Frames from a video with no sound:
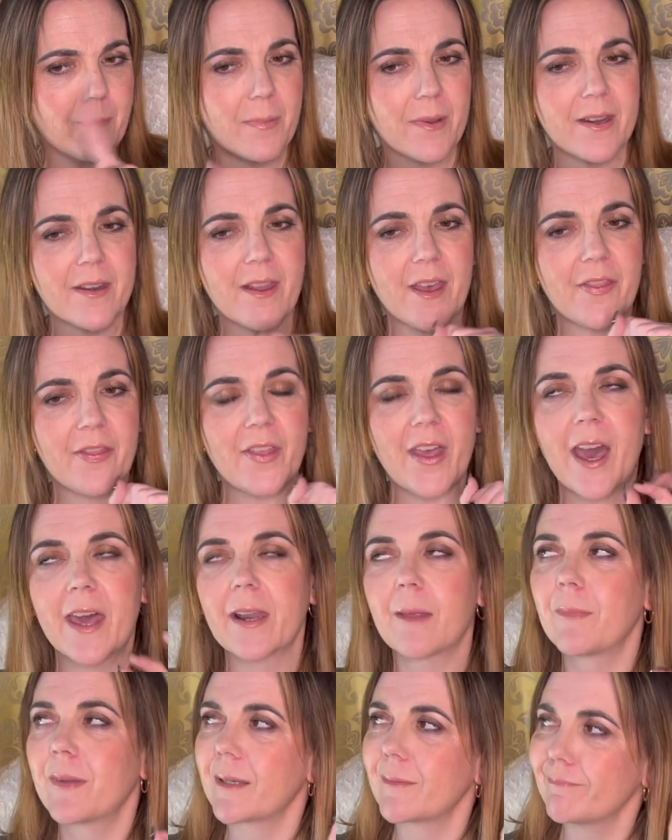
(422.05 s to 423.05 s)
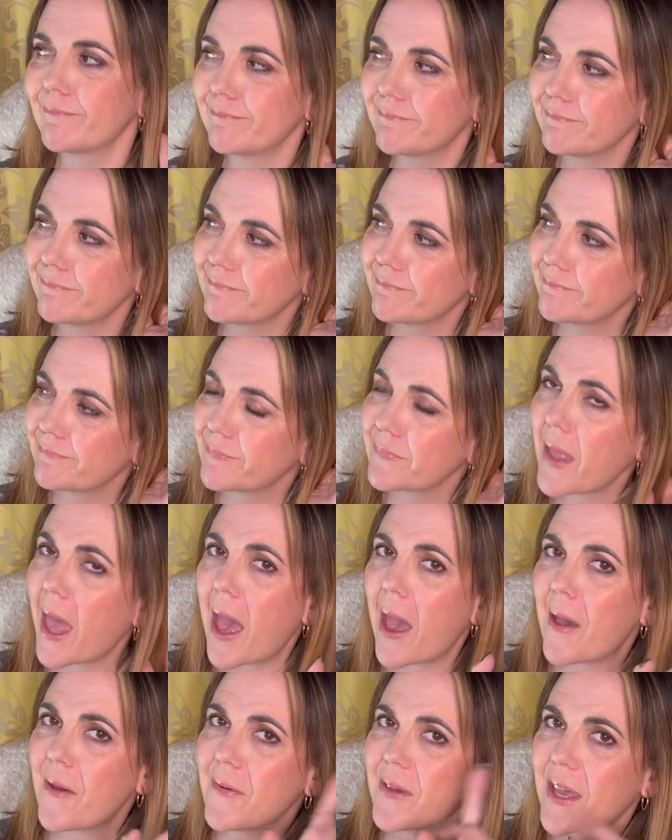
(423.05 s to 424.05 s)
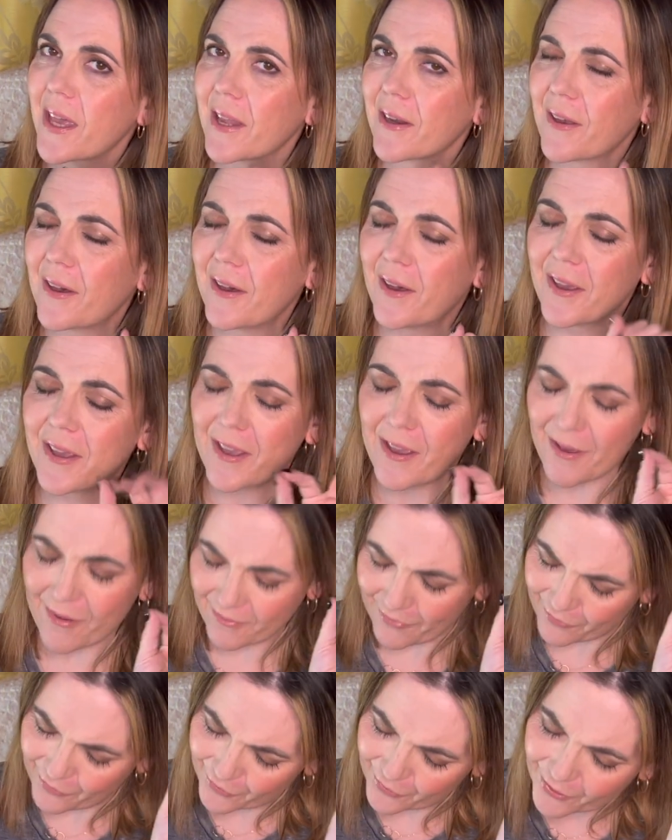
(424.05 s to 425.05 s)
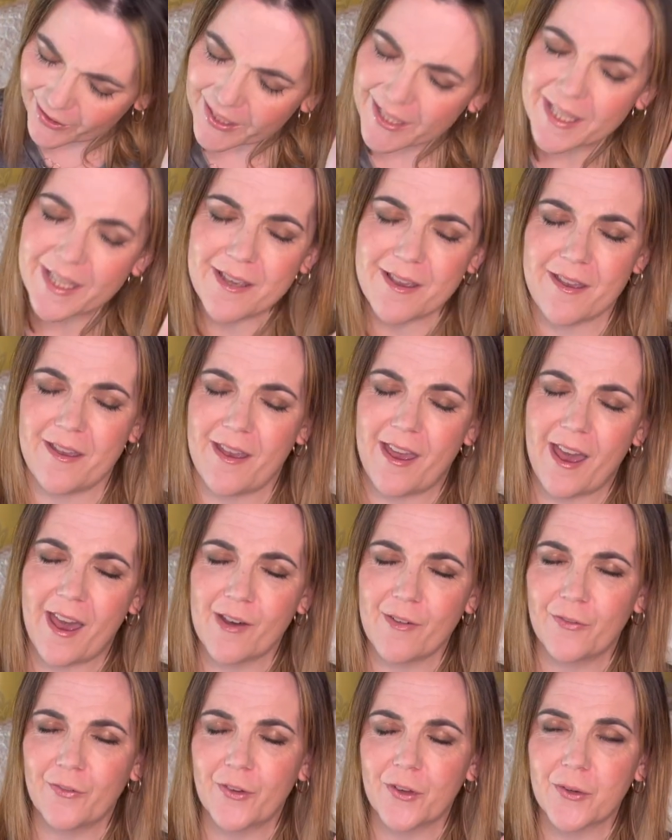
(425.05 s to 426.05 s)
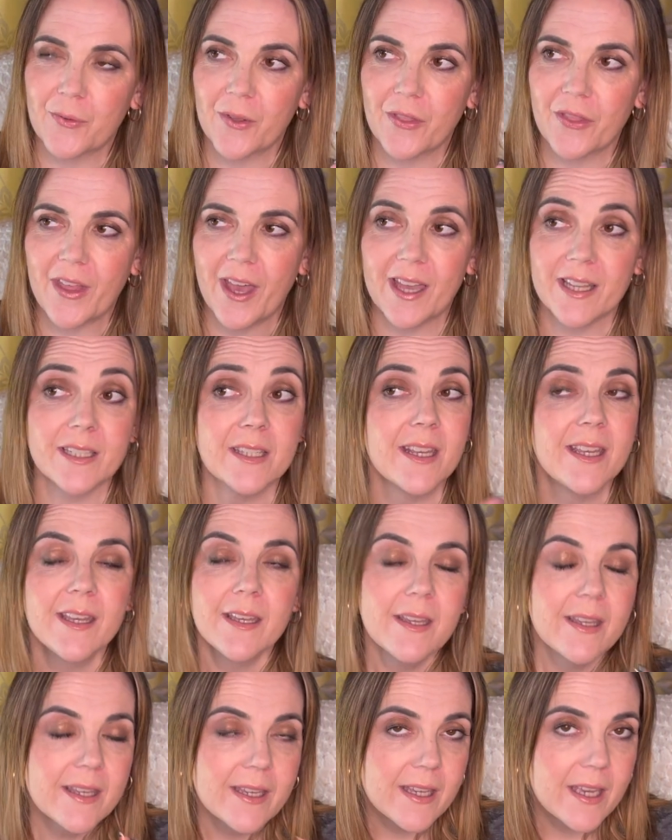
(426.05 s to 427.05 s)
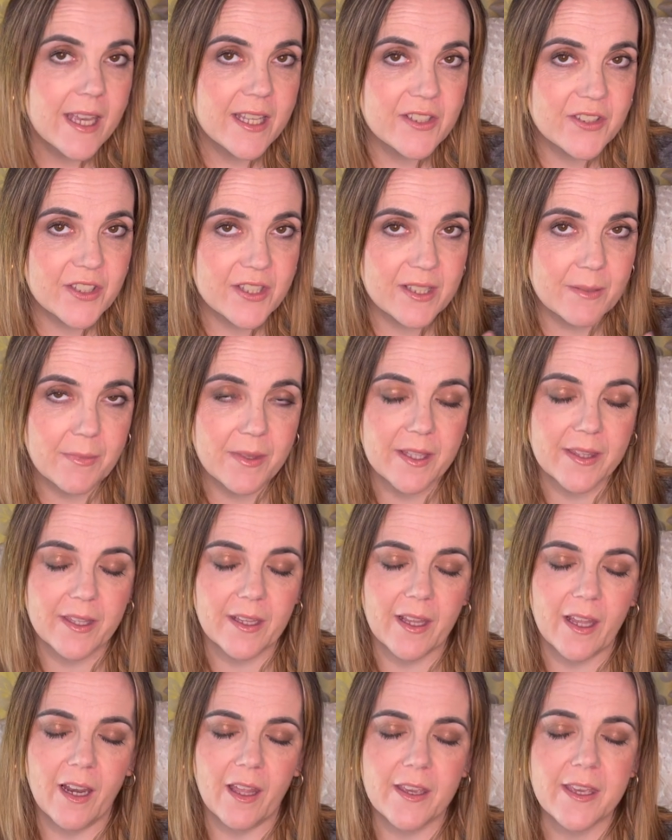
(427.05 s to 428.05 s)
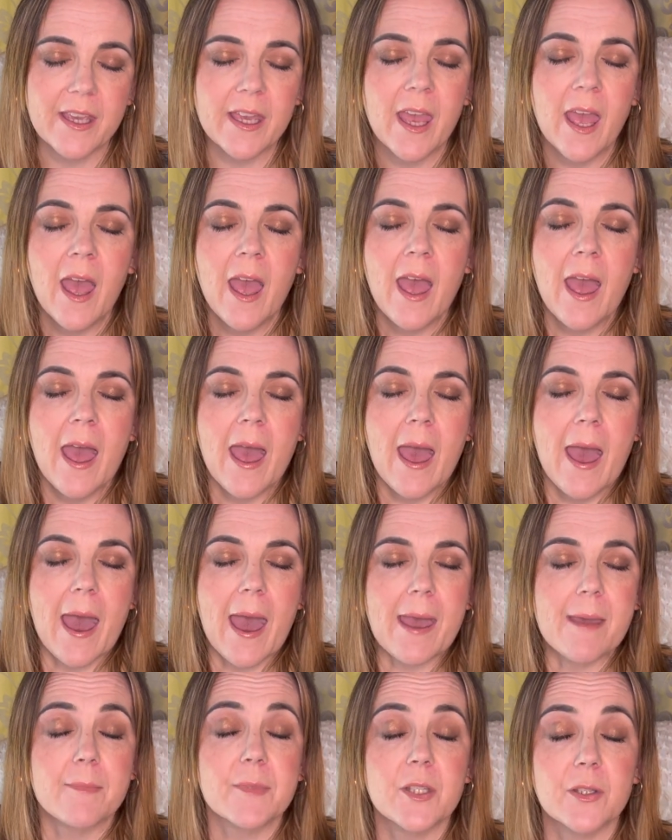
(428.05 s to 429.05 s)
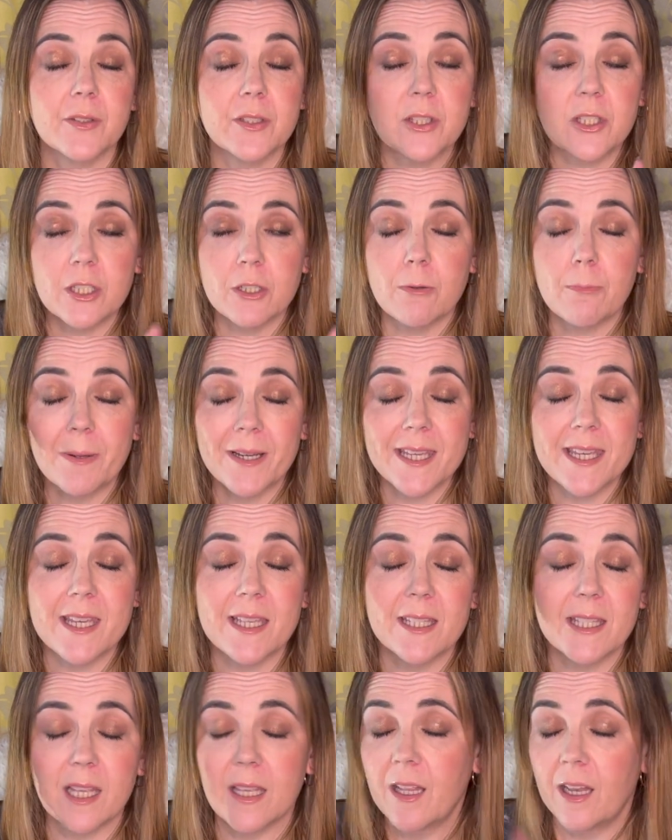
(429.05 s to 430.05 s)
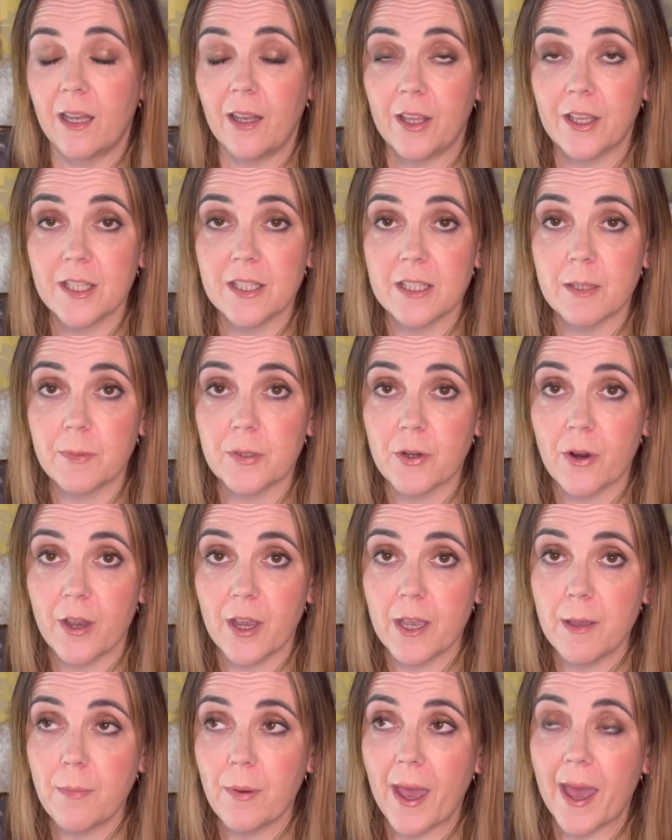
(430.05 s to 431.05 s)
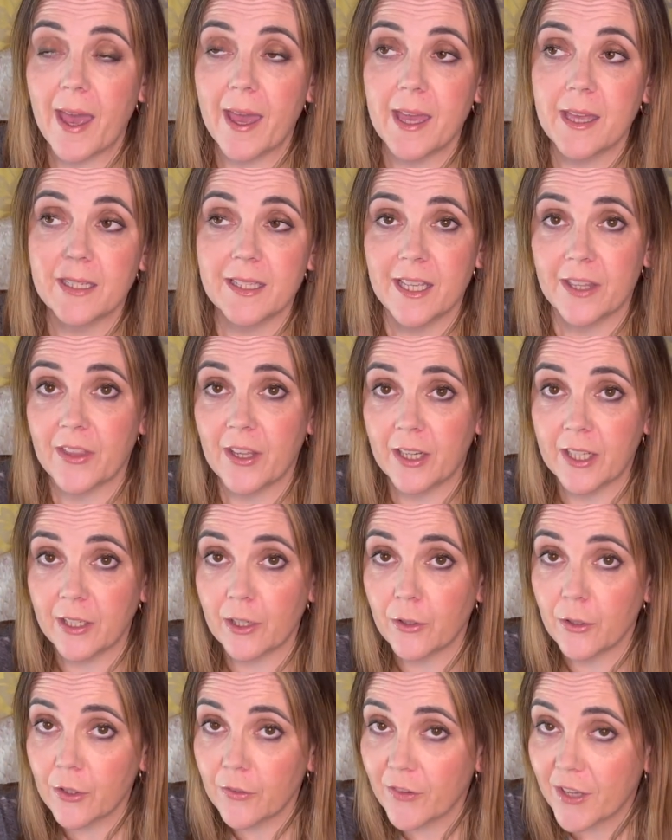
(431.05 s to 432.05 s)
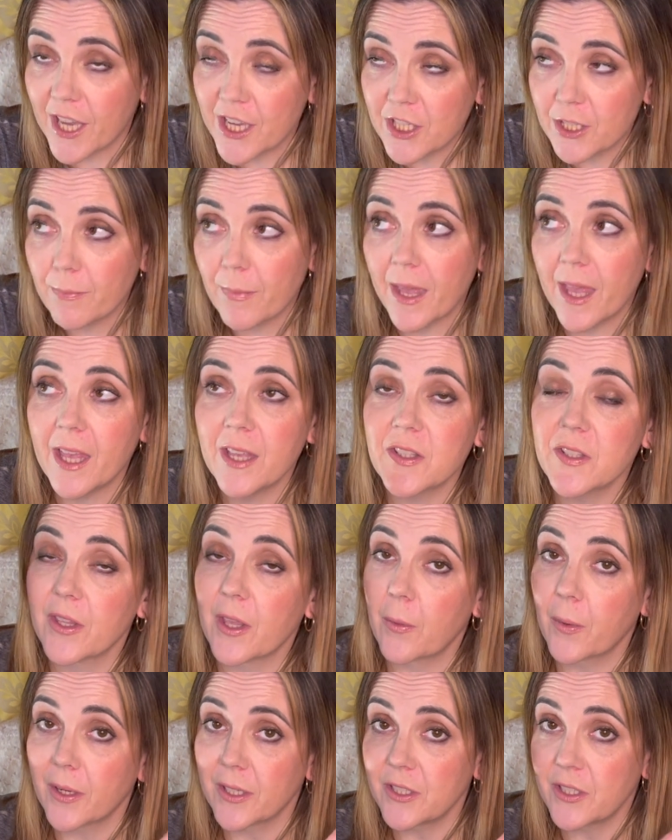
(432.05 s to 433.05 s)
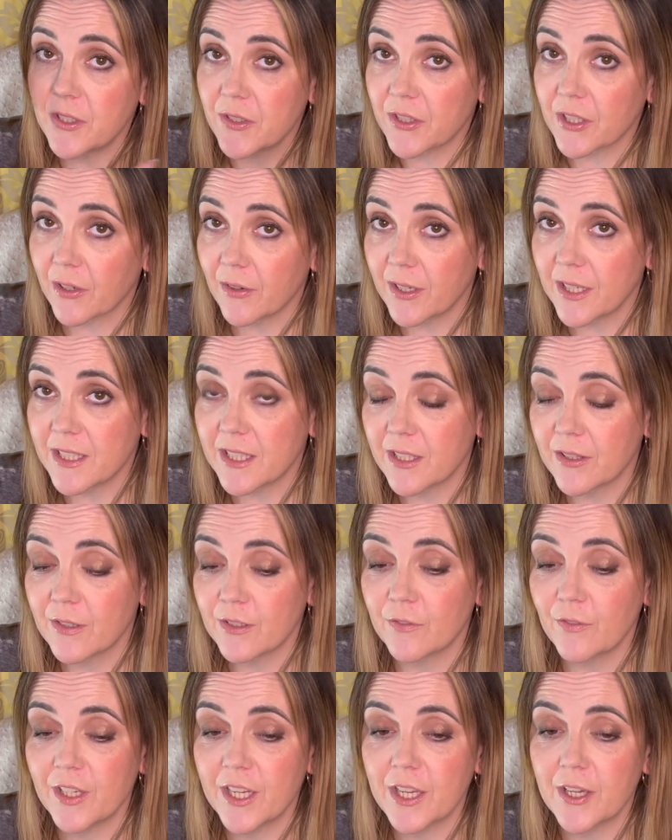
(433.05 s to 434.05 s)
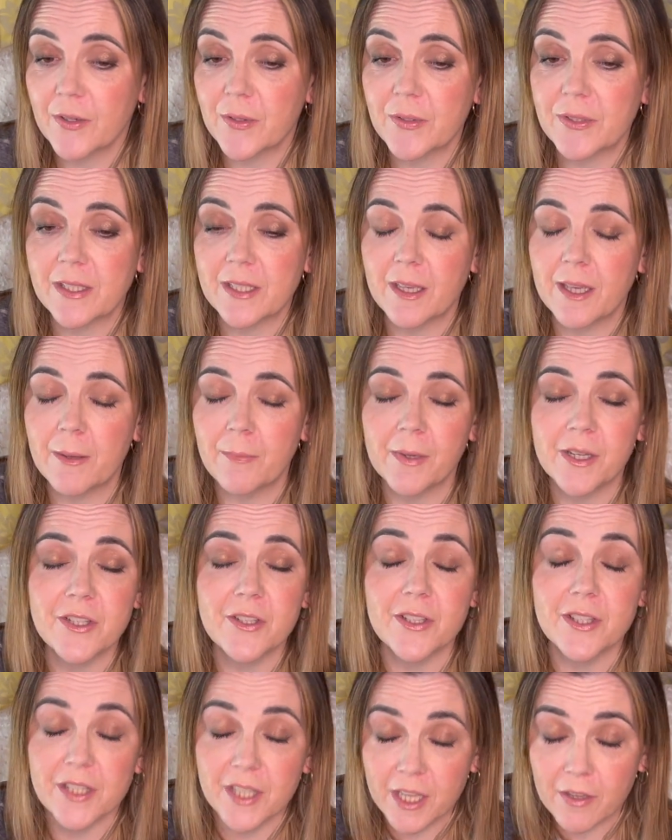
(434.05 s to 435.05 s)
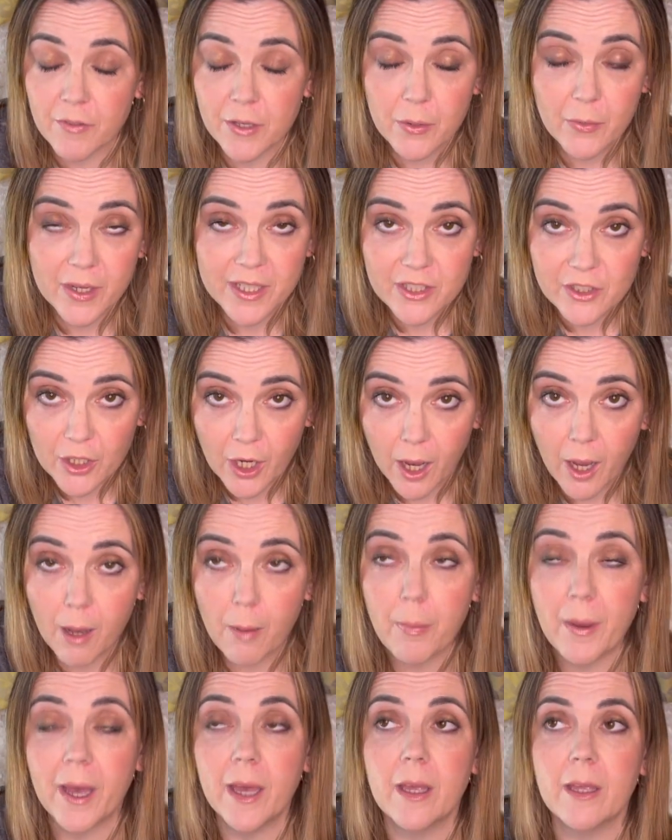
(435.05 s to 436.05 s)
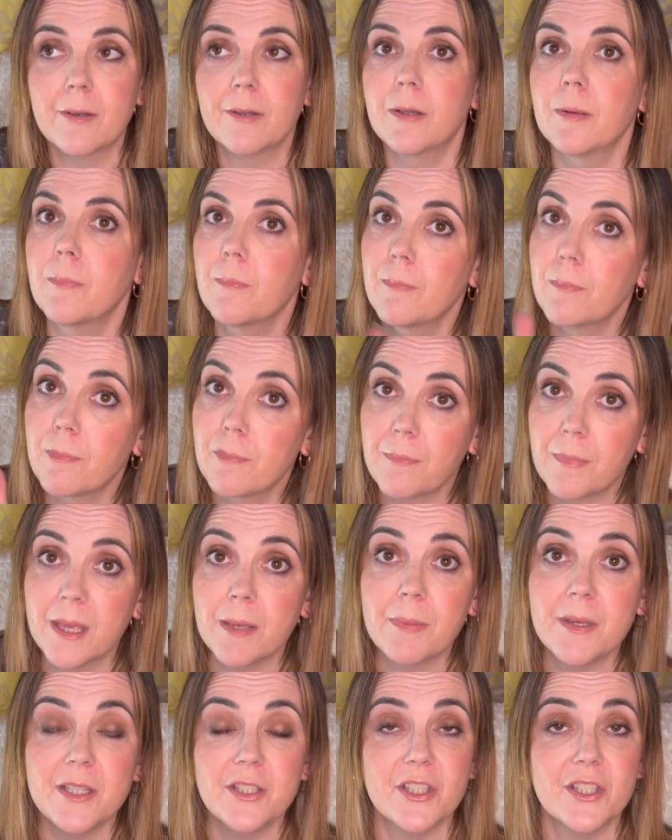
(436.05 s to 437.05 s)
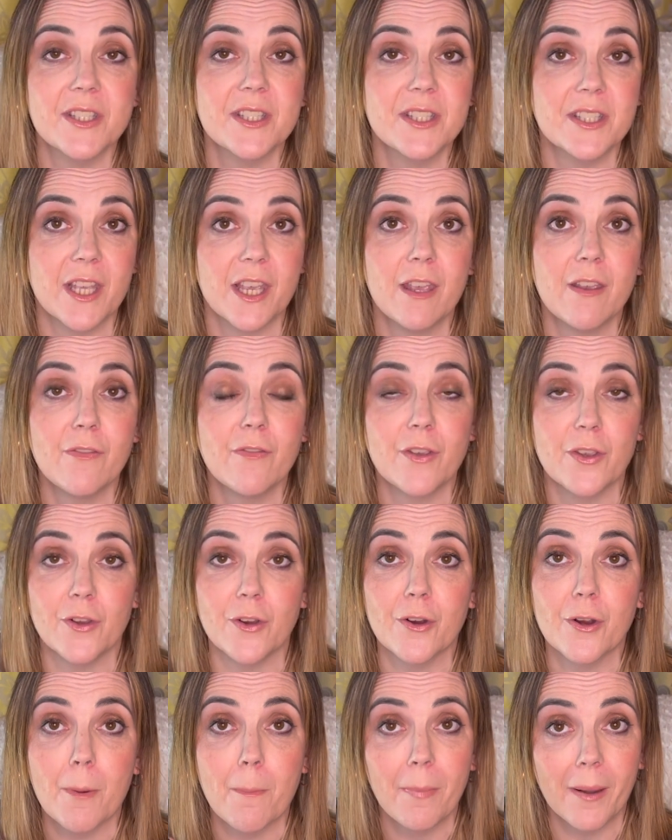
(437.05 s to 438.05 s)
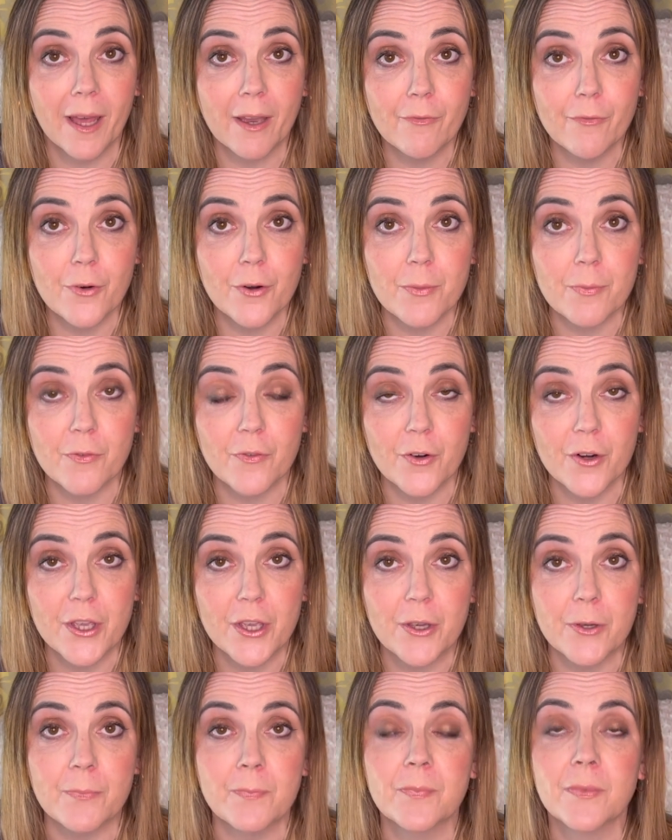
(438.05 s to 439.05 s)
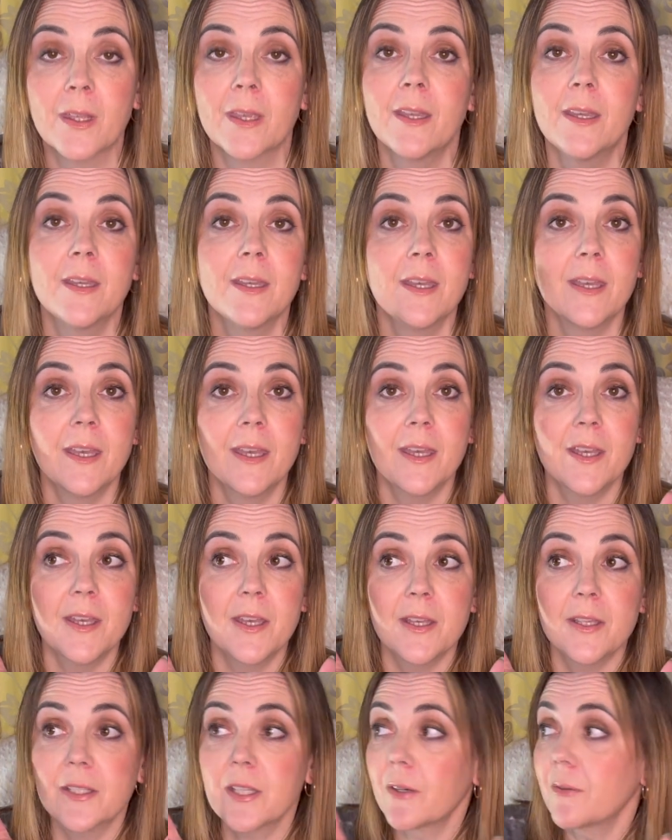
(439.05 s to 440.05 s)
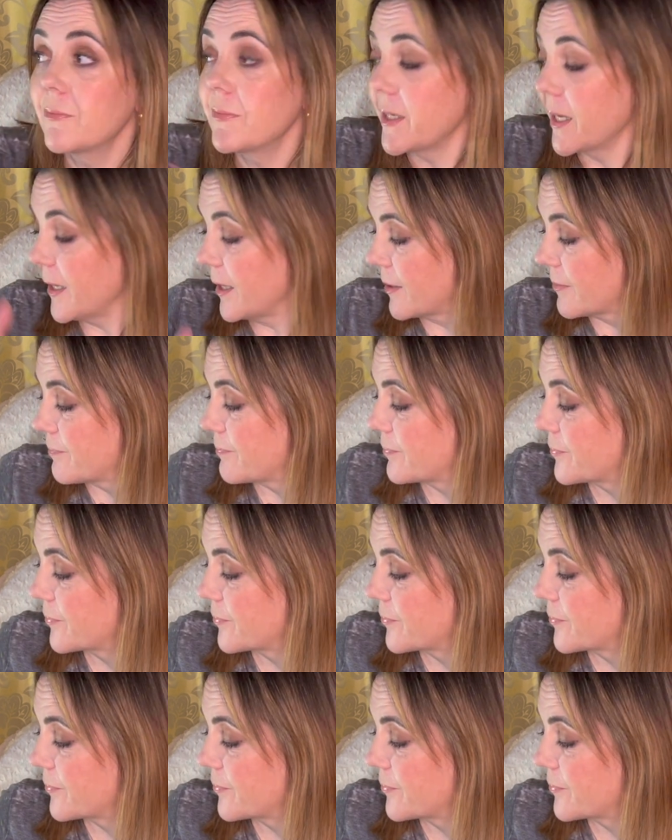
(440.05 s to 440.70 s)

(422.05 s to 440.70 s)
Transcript: but not that. And I'm like, how can I fully have fun with that? It's just something that I like. So do please like and subscribe and hit that little notification bell so that when I do start releasing those videos, it might just save you a job and maybe just save your platform for you. So yeah.